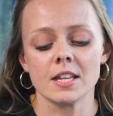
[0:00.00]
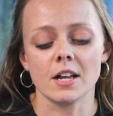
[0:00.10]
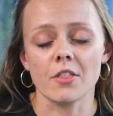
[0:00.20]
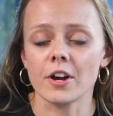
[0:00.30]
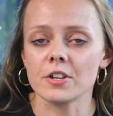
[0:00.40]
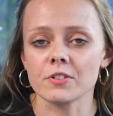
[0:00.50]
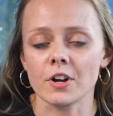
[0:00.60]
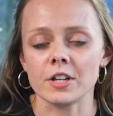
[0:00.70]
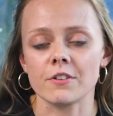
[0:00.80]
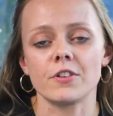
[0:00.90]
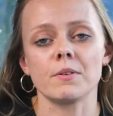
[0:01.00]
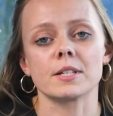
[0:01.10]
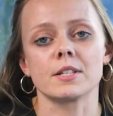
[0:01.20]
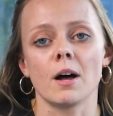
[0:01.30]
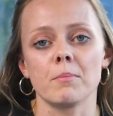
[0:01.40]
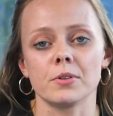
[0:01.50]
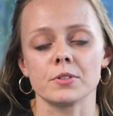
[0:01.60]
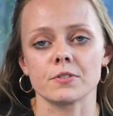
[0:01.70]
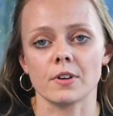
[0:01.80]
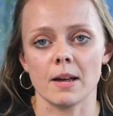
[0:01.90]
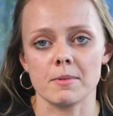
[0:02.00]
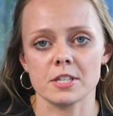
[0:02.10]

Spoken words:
Now, those are only a few examples of climate